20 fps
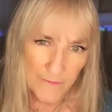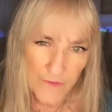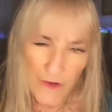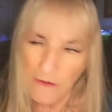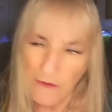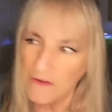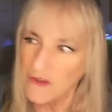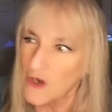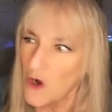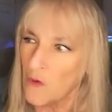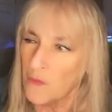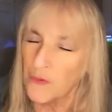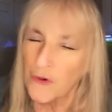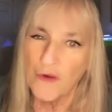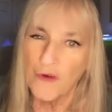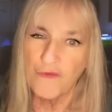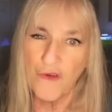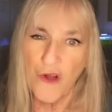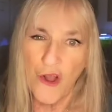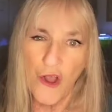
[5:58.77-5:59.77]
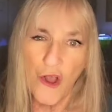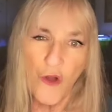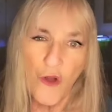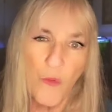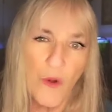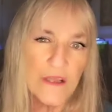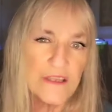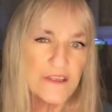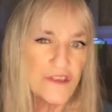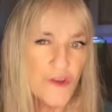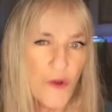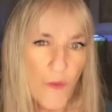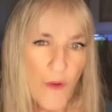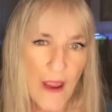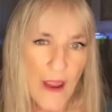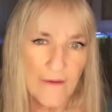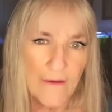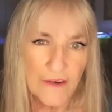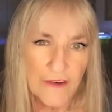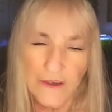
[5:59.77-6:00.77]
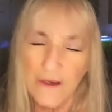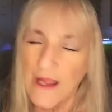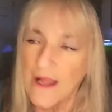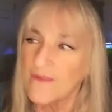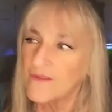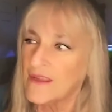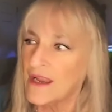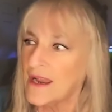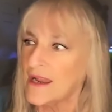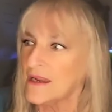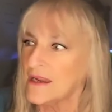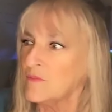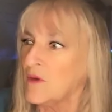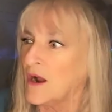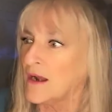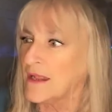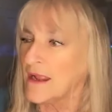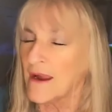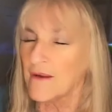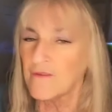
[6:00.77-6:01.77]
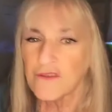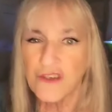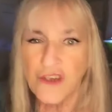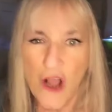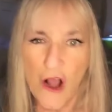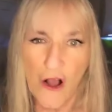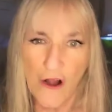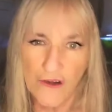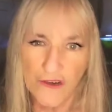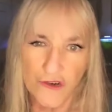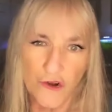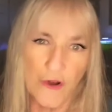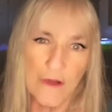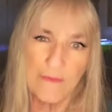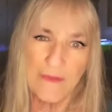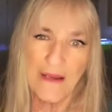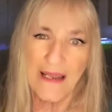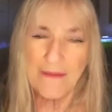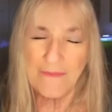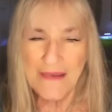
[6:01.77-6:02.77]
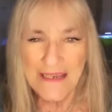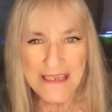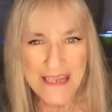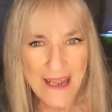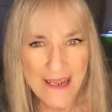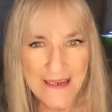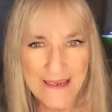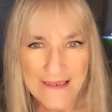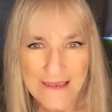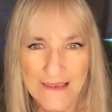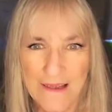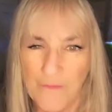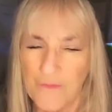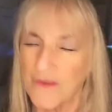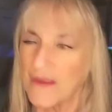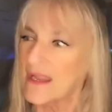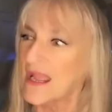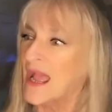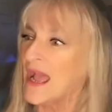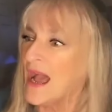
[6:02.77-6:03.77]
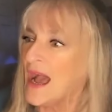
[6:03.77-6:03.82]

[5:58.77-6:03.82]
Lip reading: There was no proof whatsoever that anybody ever talked to him. And let me tell you something.